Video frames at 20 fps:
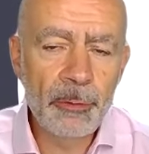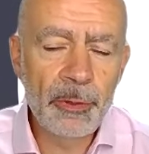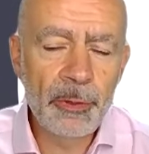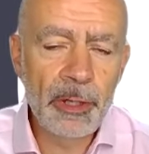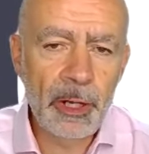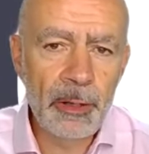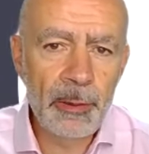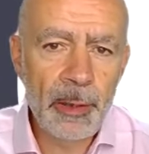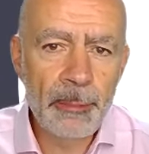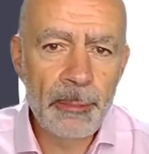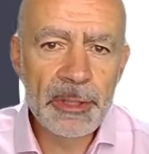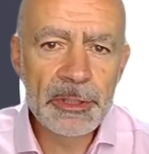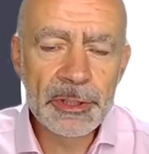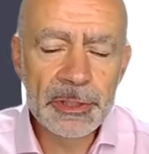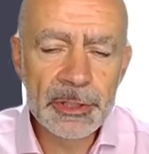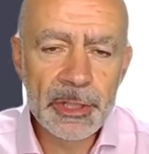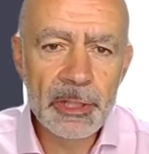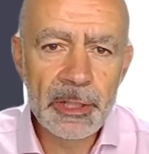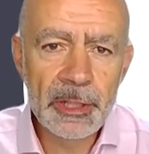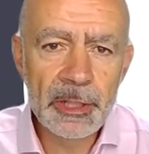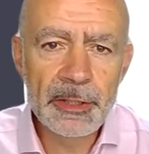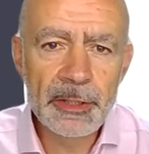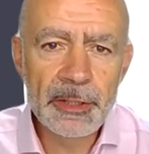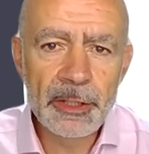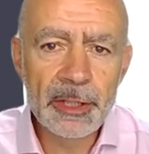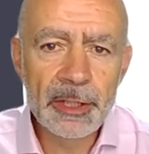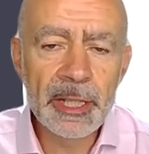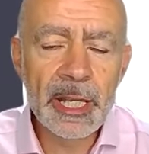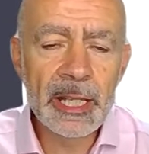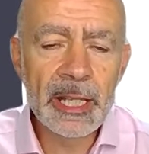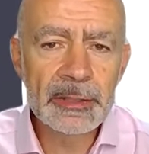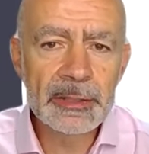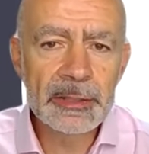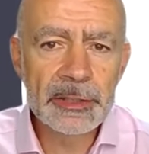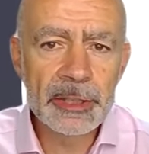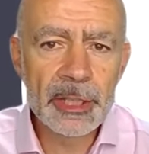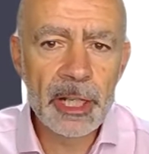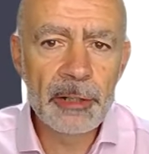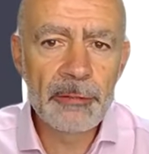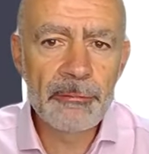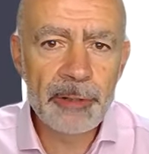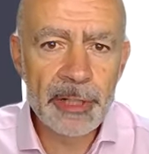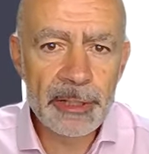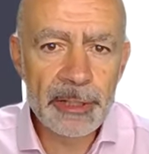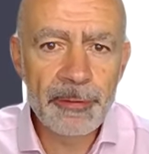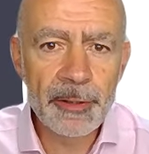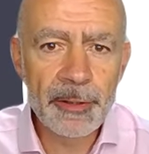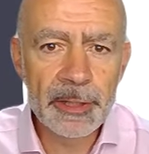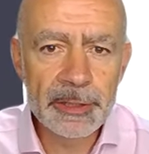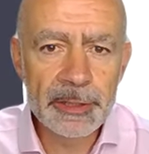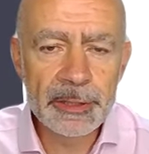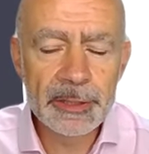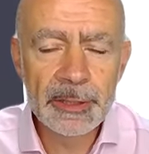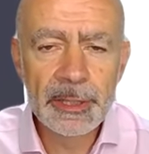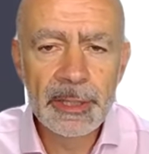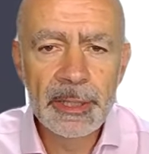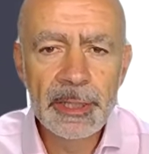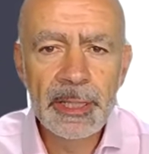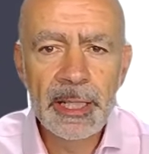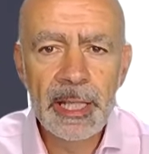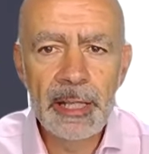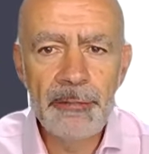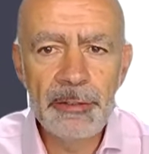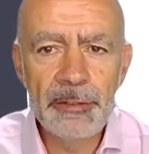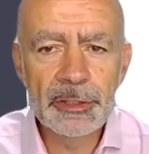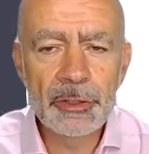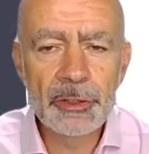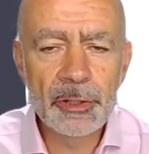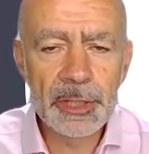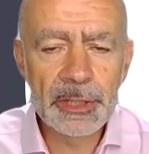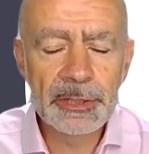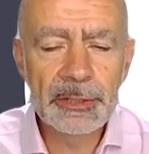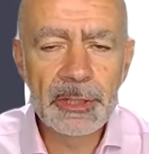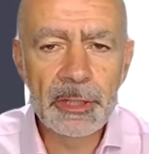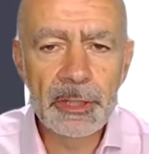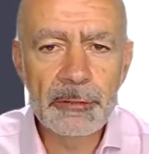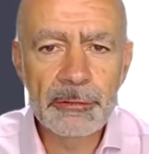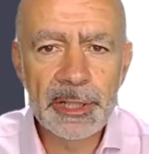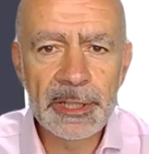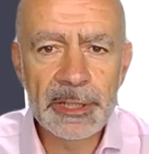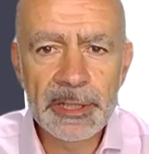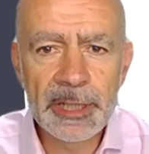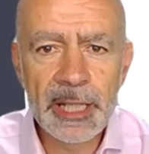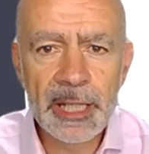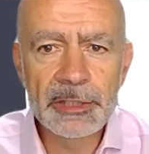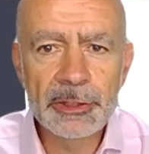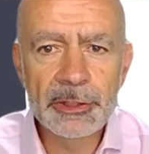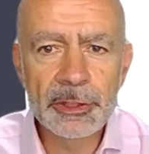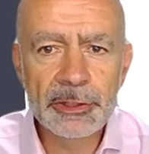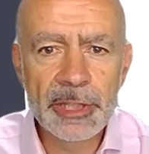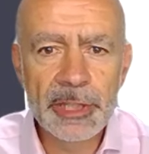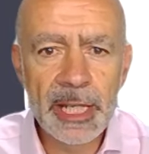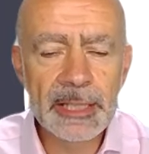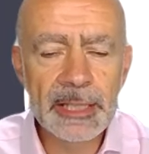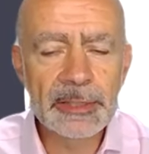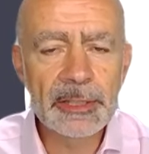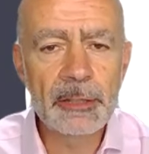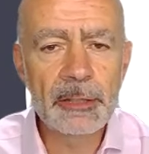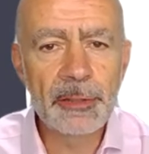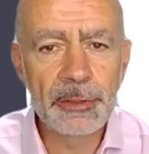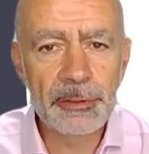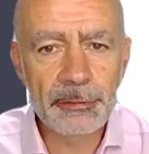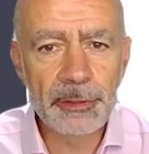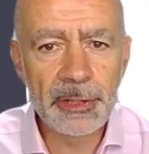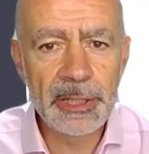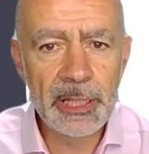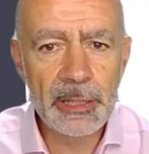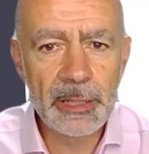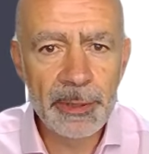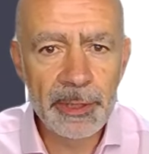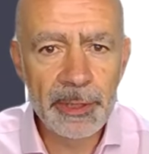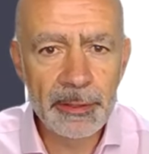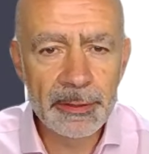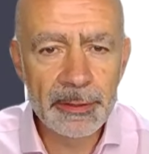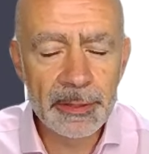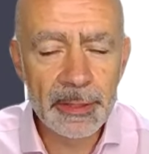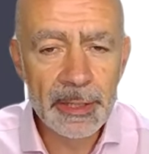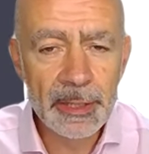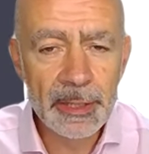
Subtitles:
I mentioned earlier that you can get a refund if it's not a credit against your tax over a 3-year period.